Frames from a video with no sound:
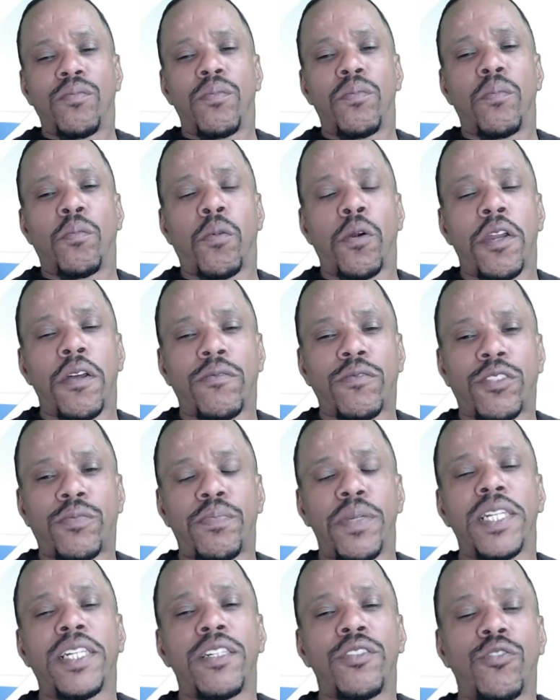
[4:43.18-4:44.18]
what I'm
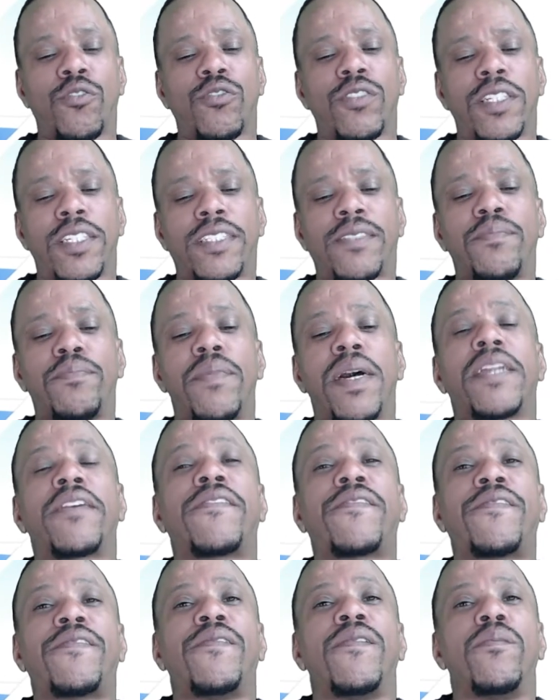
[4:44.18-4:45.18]
speaking on is
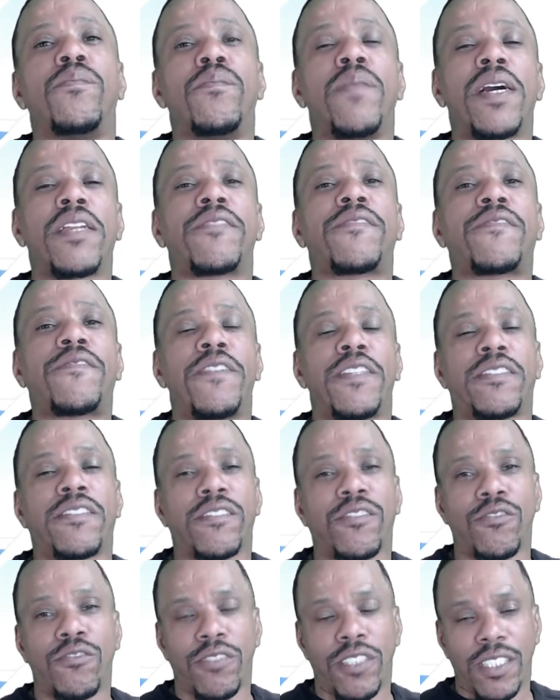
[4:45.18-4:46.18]

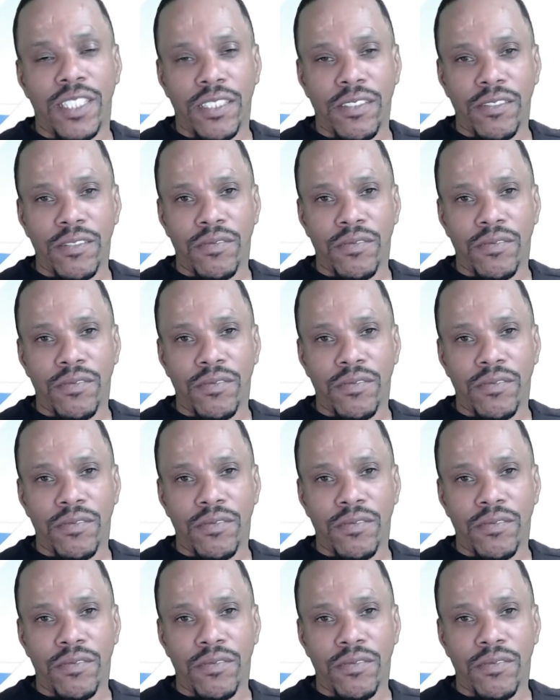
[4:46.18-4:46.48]
metaphorically,